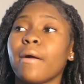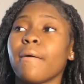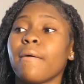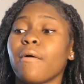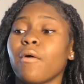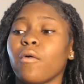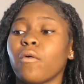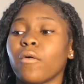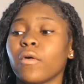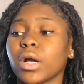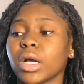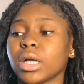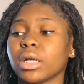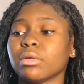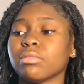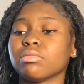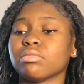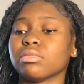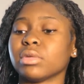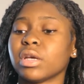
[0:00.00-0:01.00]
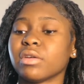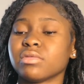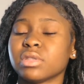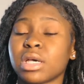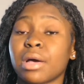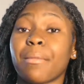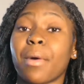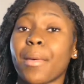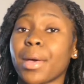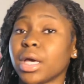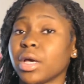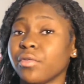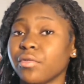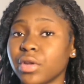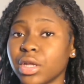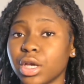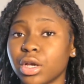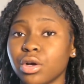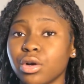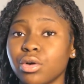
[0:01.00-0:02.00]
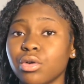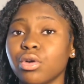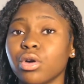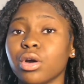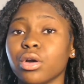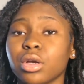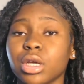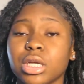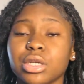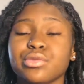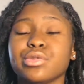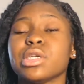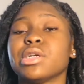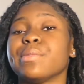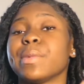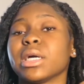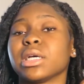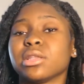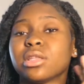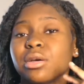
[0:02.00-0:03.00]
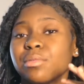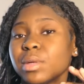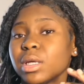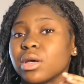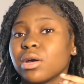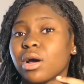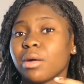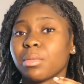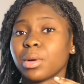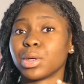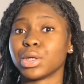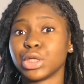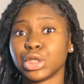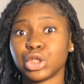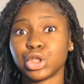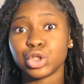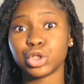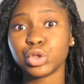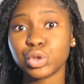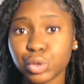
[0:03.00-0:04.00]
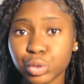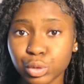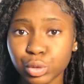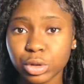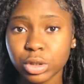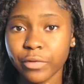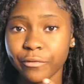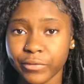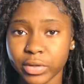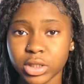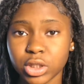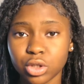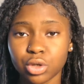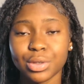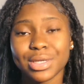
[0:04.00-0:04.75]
or every time I make a video or get ready to make a thumbnail I'm going to use Vito.